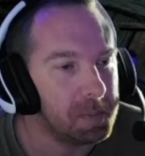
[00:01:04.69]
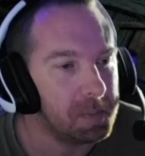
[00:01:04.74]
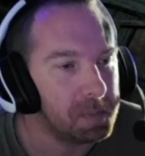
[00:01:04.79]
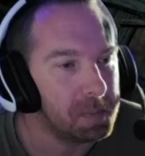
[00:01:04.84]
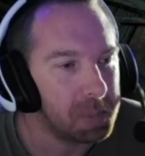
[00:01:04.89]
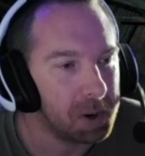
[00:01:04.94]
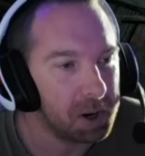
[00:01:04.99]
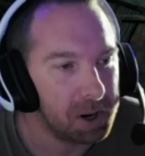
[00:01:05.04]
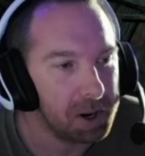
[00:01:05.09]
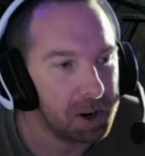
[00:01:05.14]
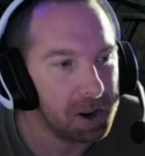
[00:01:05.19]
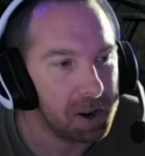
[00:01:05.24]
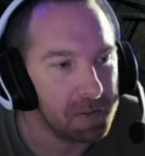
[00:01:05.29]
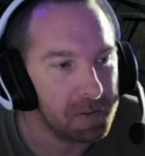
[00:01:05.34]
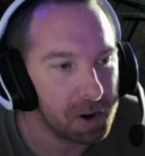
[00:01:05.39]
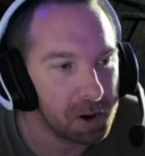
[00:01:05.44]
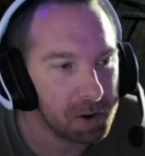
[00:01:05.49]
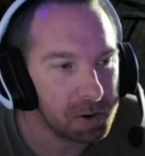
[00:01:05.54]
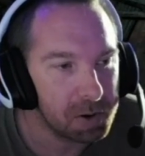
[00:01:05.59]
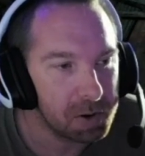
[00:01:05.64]
But if
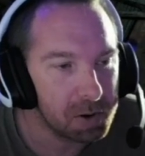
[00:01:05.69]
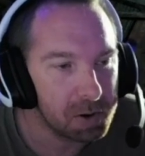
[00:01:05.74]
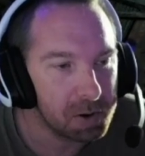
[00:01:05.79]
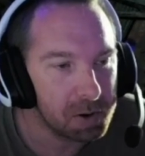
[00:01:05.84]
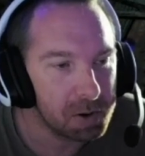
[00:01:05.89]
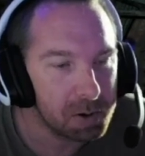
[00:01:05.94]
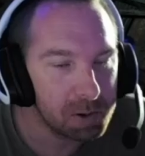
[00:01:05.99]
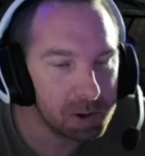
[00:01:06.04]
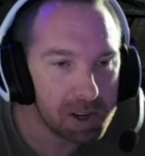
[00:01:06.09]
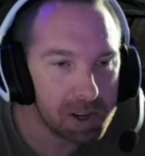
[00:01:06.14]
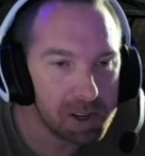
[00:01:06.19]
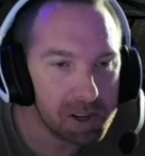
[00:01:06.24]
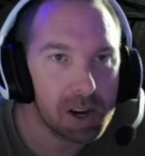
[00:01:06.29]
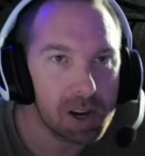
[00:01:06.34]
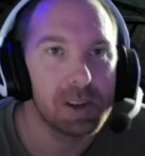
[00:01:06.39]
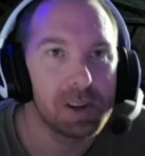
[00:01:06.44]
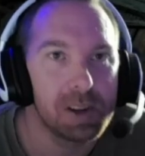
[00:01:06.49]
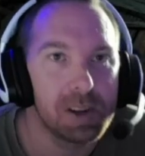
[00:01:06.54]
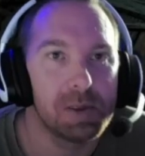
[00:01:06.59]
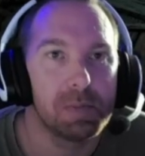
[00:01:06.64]
y'all do like content,
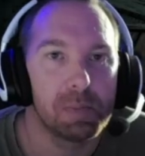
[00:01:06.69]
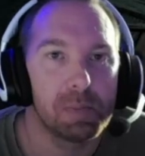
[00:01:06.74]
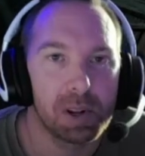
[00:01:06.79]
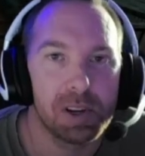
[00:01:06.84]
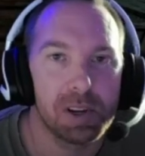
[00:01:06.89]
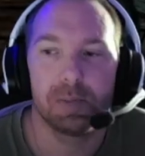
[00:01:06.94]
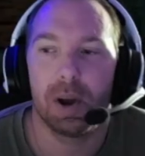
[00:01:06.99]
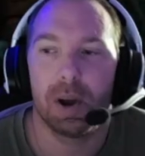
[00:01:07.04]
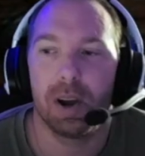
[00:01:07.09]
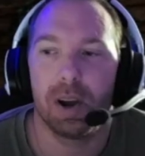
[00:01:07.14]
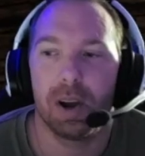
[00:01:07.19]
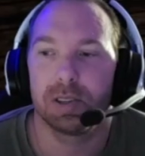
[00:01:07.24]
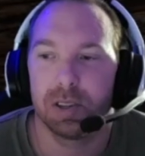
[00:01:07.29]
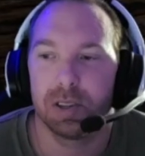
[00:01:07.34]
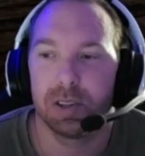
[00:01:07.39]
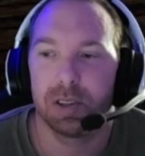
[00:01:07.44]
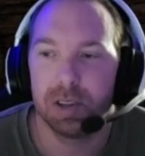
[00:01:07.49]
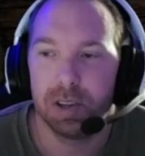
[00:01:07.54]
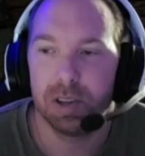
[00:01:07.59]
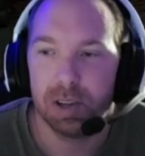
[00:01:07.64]
please smash
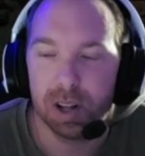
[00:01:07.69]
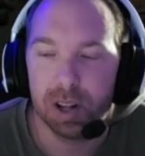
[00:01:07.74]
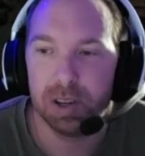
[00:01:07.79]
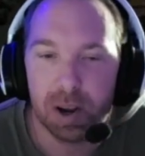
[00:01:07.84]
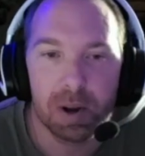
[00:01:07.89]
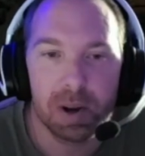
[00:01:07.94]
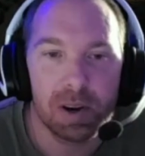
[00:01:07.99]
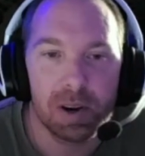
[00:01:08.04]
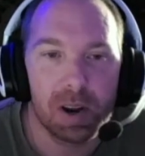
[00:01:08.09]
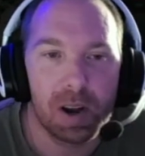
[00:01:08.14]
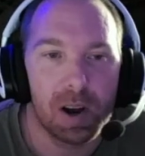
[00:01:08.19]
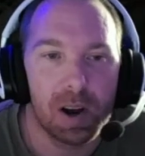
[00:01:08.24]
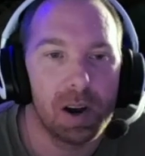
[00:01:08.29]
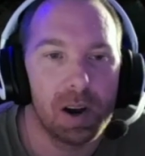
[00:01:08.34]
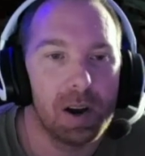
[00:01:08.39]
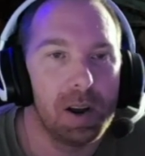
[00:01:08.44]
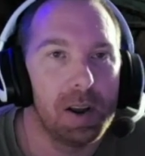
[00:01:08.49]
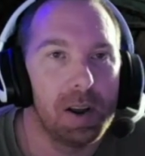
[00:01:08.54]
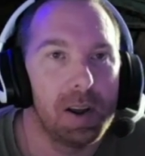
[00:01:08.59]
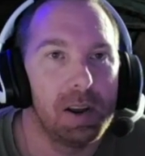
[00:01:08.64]
the like button.
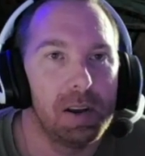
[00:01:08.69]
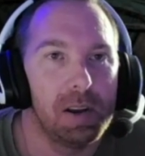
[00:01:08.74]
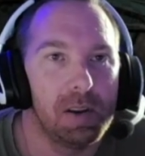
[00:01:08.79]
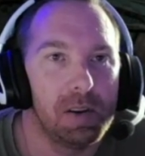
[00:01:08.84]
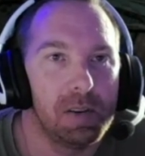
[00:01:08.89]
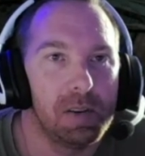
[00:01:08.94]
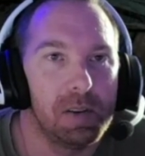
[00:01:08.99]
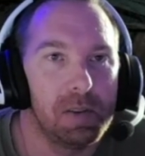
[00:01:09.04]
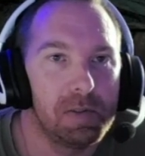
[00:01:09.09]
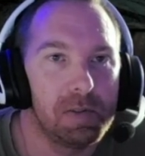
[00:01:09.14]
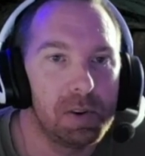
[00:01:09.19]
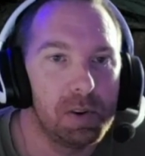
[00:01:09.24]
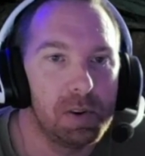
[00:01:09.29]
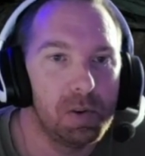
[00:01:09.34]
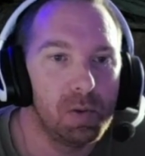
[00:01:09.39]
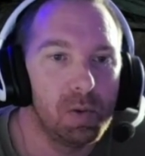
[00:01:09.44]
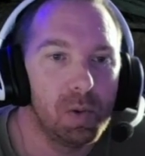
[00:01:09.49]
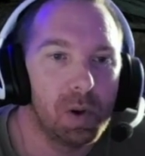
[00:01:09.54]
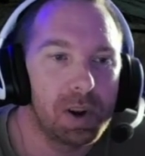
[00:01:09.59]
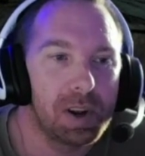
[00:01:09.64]
If you
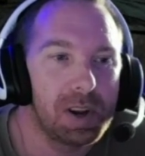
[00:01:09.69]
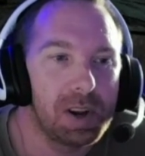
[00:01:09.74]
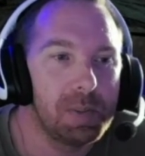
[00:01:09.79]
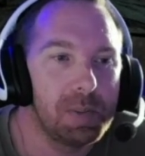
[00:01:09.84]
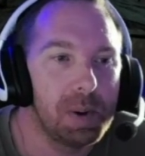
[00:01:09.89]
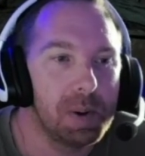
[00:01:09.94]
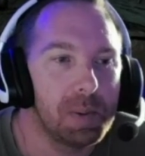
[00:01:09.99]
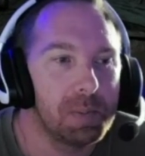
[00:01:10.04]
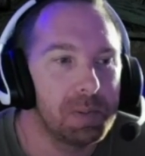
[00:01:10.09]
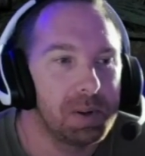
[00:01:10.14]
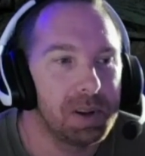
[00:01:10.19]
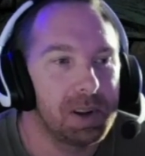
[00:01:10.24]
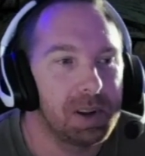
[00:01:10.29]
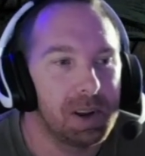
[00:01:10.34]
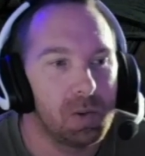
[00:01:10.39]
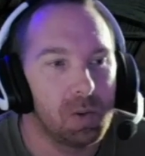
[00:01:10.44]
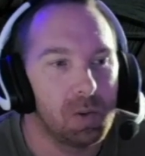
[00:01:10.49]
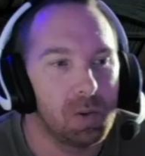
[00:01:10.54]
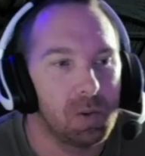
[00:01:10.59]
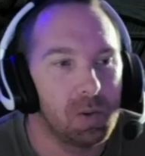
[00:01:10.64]
want to keep up to date
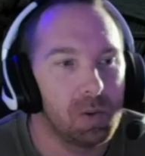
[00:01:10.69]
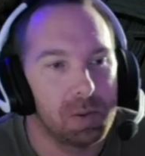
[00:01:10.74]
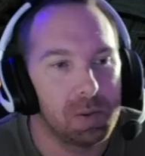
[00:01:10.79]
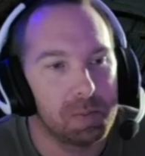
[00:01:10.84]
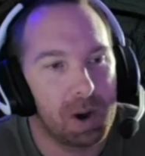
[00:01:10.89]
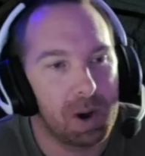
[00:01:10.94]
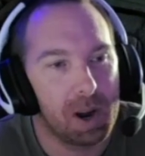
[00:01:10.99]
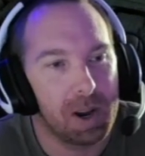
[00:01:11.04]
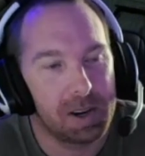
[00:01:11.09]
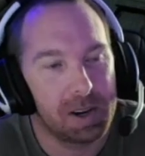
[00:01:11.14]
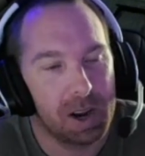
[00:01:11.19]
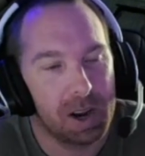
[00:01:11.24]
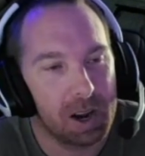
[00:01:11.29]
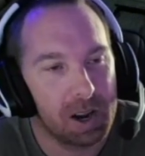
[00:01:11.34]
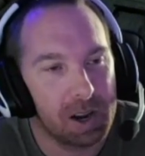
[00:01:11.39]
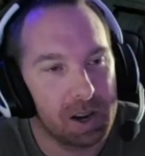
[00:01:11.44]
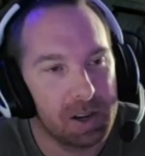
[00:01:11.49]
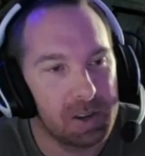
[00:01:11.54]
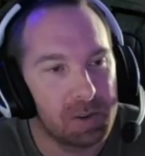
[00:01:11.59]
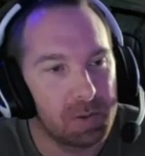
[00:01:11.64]
with my
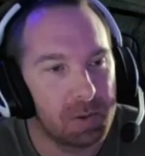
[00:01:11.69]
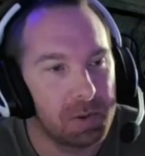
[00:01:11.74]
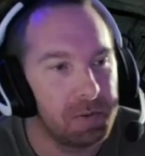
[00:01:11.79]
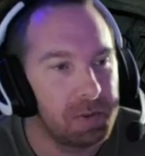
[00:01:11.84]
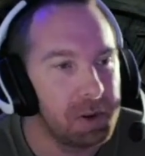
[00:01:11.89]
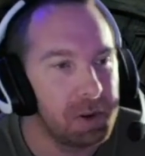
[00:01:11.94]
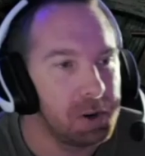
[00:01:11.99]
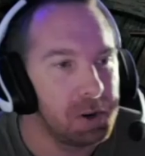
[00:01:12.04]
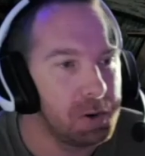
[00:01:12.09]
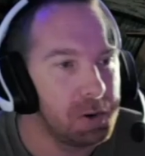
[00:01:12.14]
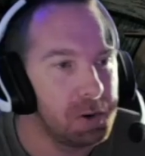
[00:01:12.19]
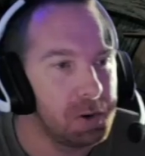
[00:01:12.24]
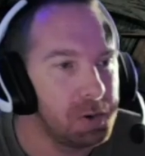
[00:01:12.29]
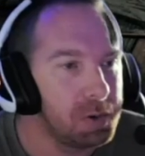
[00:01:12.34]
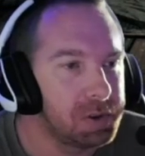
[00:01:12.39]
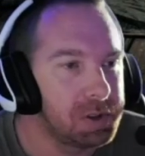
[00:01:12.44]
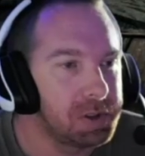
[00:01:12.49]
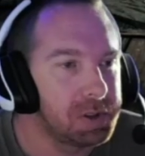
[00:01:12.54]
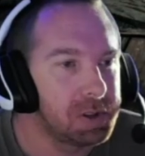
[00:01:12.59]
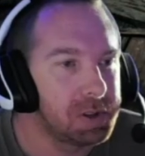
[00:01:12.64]
guides,
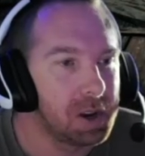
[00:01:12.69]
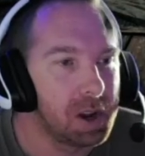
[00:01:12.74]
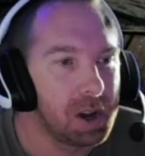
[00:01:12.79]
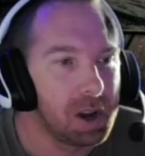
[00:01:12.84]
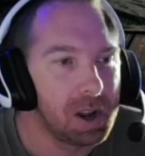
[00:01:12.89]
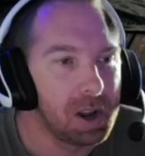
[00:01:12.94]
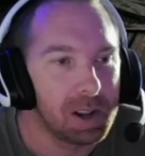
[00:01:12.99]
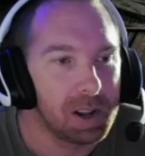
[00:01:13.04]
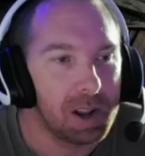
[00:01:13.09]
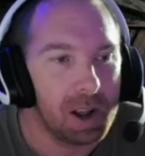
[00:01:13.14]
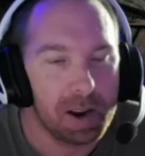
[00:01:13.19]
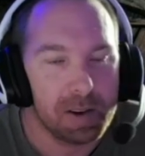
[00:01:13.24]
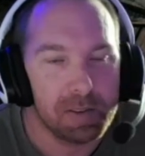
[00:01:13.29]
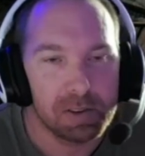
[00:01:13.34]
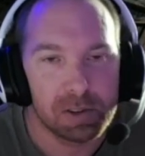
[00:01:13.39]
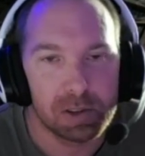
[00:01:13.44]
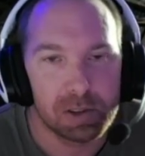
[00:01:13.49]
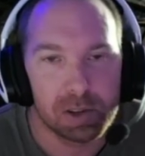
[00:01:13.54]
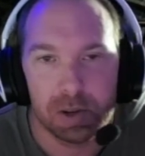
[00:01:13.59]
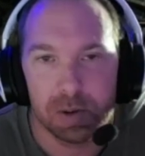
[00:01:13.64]
reviews, live
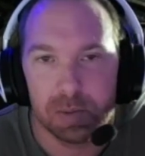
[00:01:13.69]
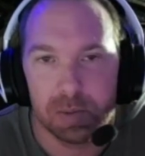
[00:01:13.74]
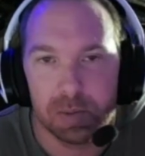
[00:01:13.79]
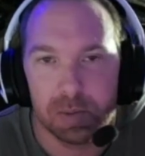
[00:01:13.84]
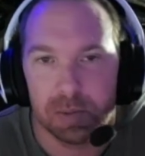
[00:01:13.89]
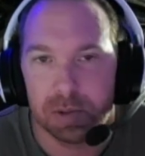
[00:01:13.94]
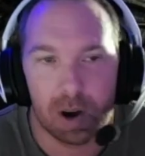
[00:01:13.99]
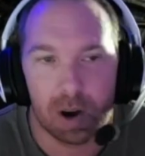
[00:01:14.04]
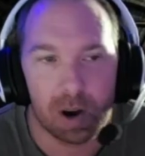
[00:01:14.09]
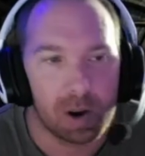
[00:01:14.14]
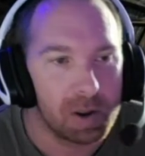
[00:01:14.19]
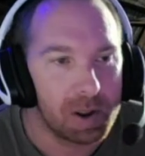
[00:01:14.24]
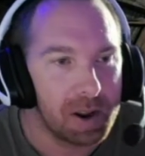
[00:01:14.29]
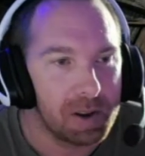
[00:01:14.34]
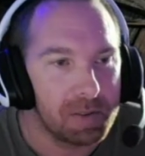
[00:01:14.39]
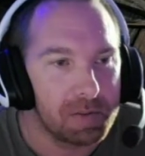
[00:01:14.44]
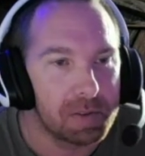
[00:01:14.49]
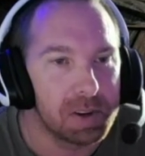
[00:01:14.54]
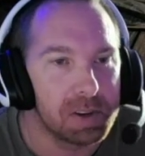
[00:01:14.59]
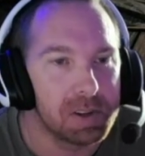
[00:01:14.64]
streams, all that
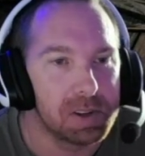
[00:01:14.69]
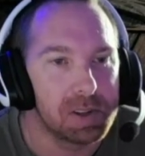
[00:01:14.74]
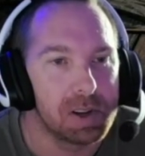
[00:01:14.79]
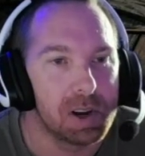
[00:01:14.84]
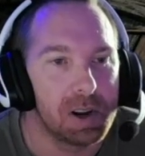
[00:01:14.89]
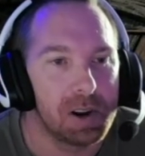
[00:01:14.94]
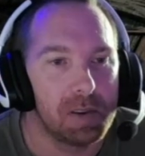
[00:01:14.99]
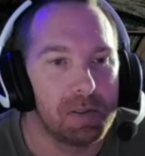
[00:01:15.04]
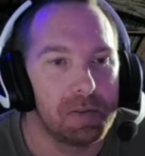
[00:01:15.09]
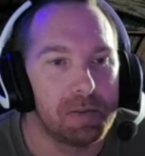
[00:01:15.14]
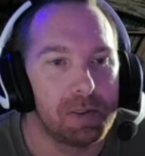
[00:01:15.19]
fun stuff,